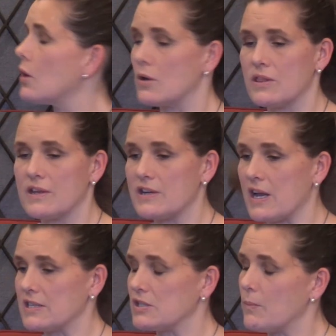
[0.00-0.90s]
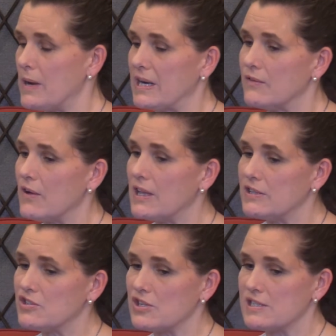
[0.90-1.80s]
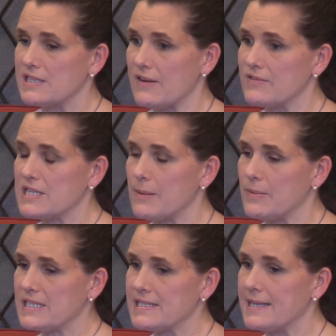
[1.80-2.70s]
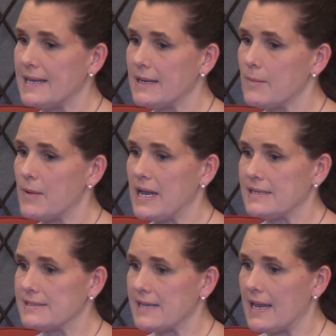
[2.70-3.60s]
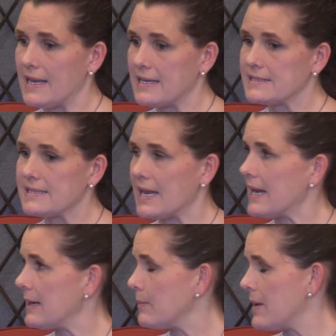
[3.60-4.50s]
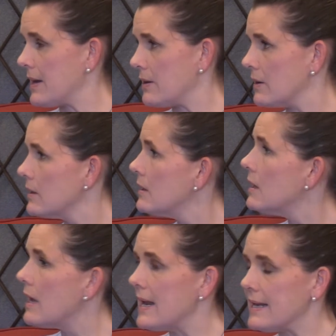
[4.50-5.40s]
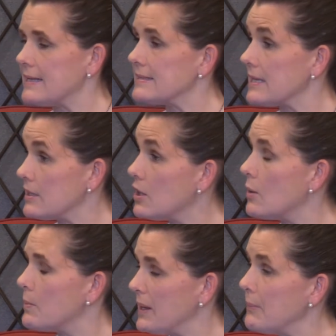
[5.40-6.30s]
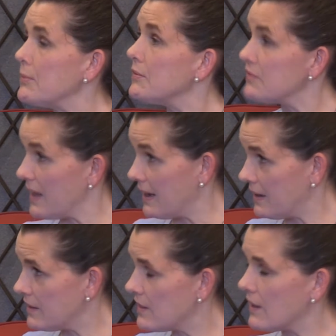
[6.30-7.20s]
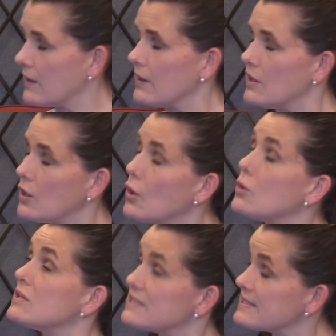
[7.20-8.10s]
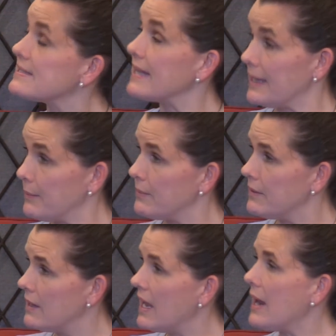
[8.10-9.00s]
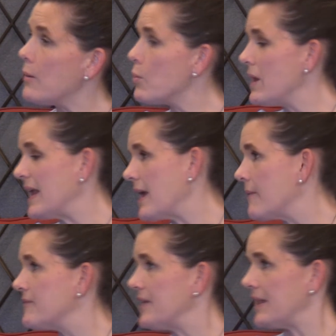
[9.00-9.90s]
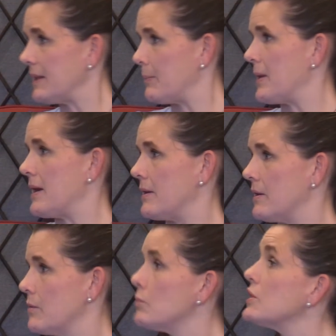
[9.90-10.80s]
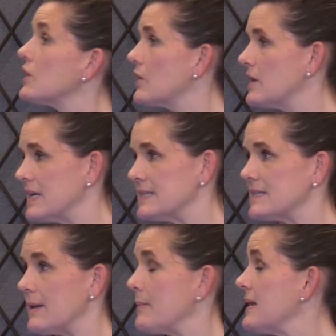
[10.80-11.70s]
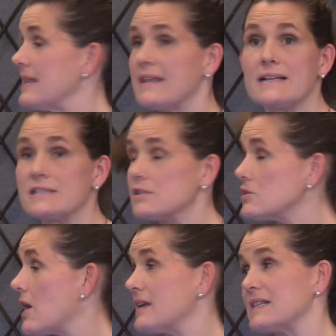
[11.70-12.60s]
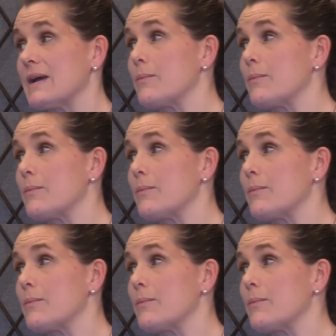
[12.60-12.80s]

go to the doctor. My neurologist, every time I see him, I say, is getting better. And he said, no, people think they're going to go to sleep and wake up feeling better with a good night's sleep. And it's not that